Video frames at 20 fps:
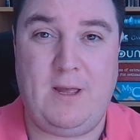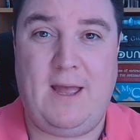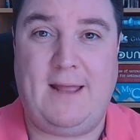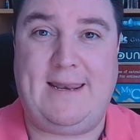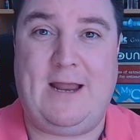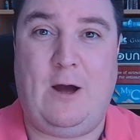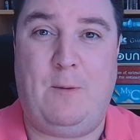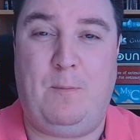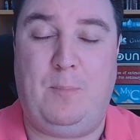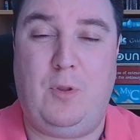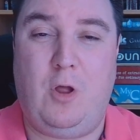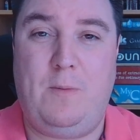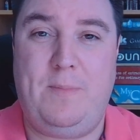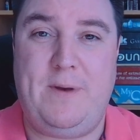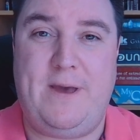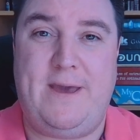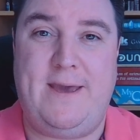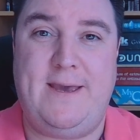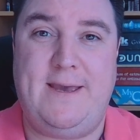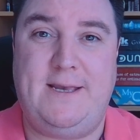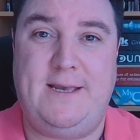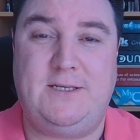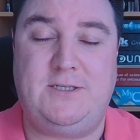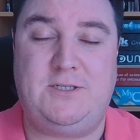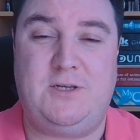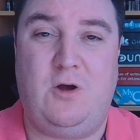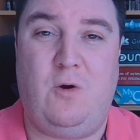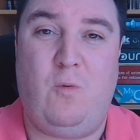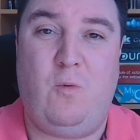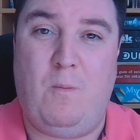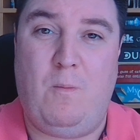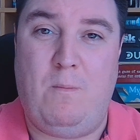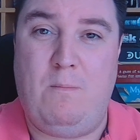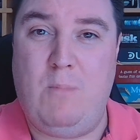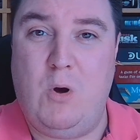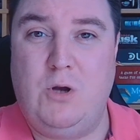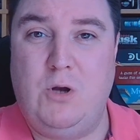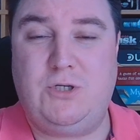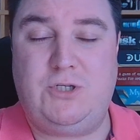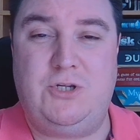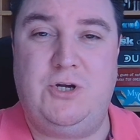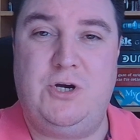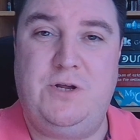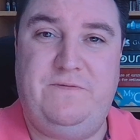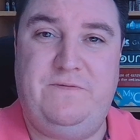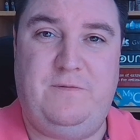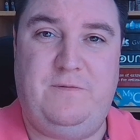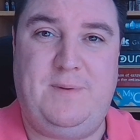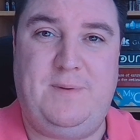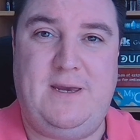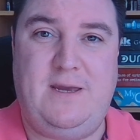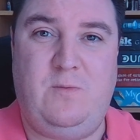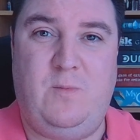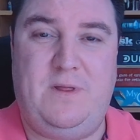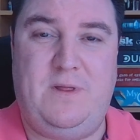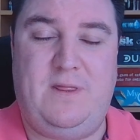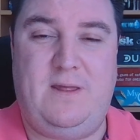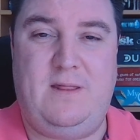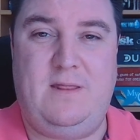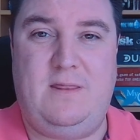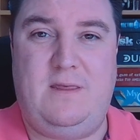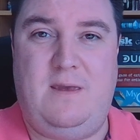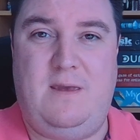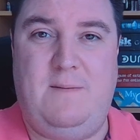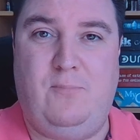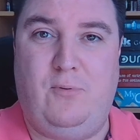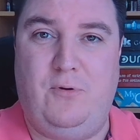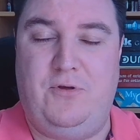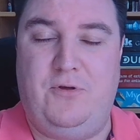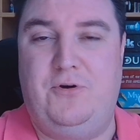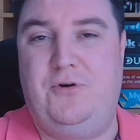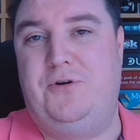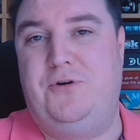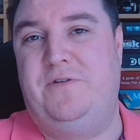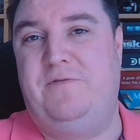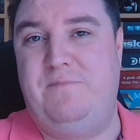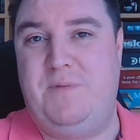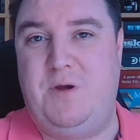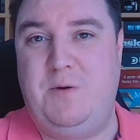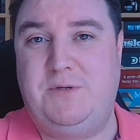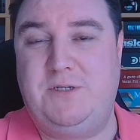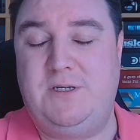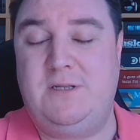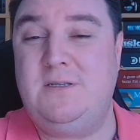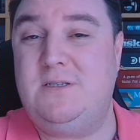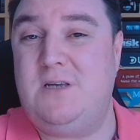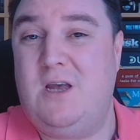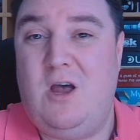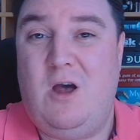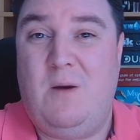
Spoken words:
Now Blob is most known for being within the Brotherhood of Mutants,